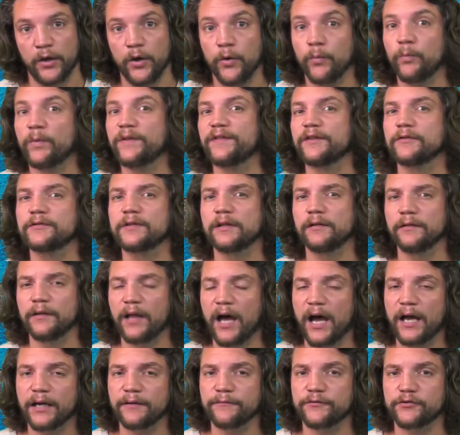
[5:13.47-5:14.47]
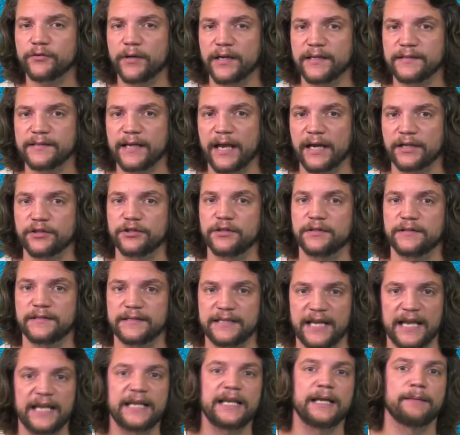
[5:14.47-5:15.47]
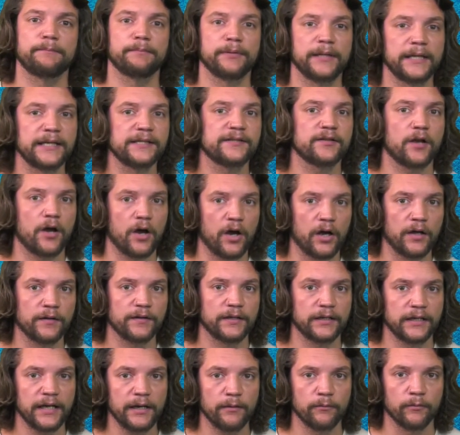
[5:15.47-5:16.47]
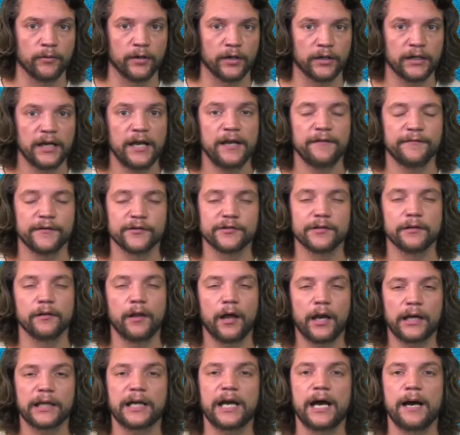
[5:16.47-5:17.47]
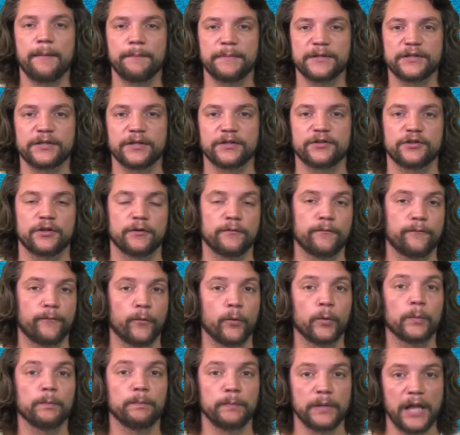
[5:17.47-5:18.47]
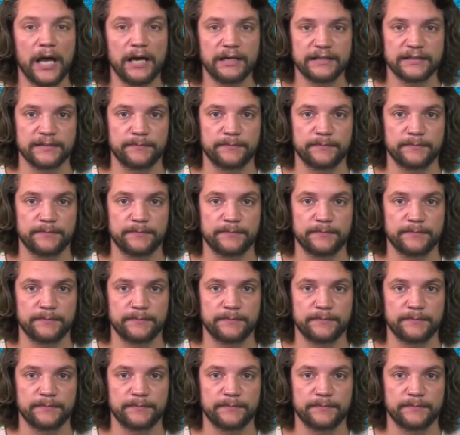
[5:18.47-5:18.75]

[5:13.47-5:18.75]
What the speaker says: When there's a lot of transactions taking place on the network, there's a lot of competition for block